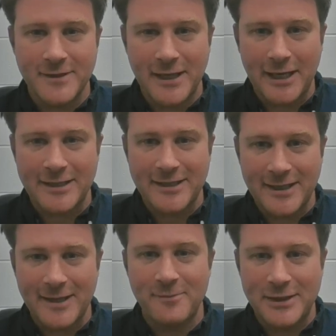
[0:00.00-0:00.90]
Kind of
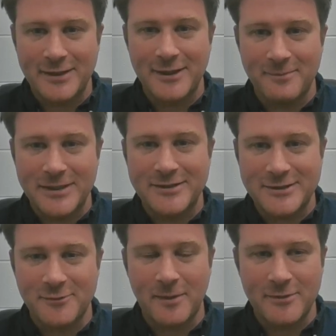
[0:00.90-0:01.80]
can be a little bit
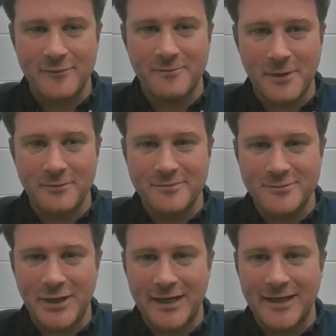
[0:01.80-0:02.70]
disruptive, but
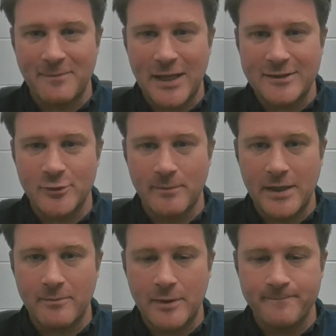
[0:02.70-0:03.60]
try to keep that to a
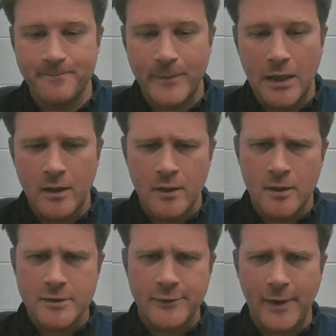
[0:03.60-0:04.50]
minimum.
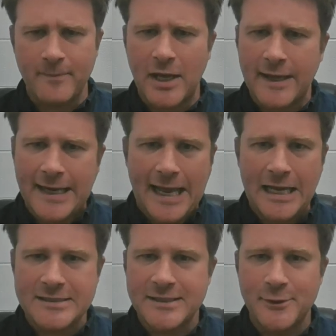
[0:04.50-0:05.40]
So I'm not going to
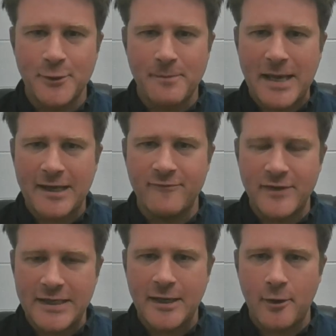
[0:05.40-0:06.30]
ask you to make a
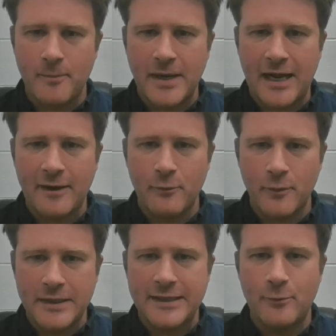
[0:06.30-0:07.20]
video, but I
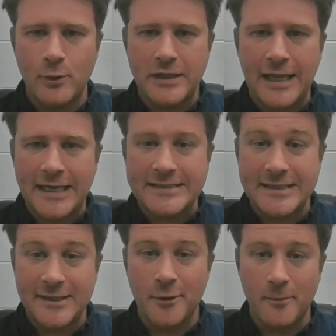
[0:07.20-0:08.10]
really would like to
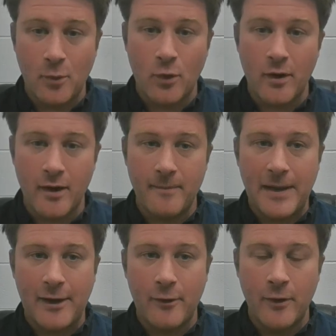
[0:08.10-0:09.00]
hear more
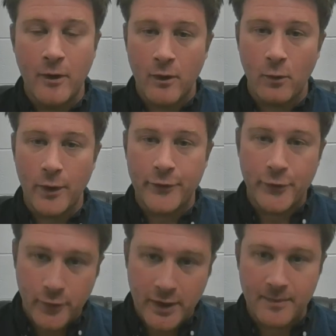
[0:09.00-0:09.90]
about where
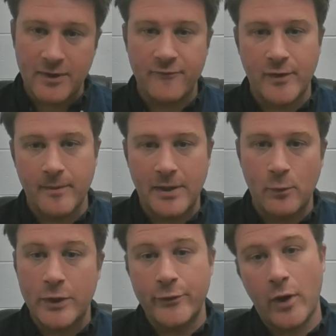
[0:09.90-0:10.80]
you're coming from and
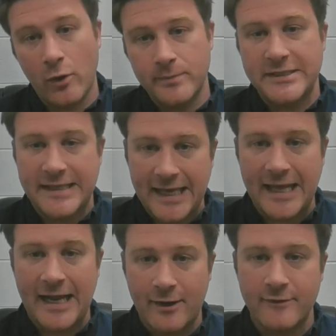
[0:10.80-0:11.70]
what you hope to get
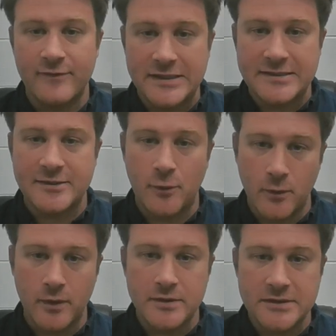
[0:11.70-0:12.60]
out of this
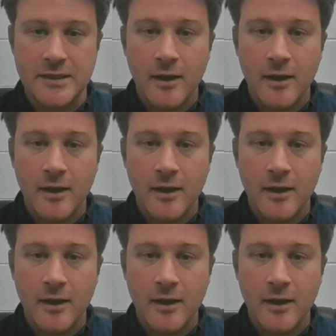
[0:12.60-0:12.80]
course.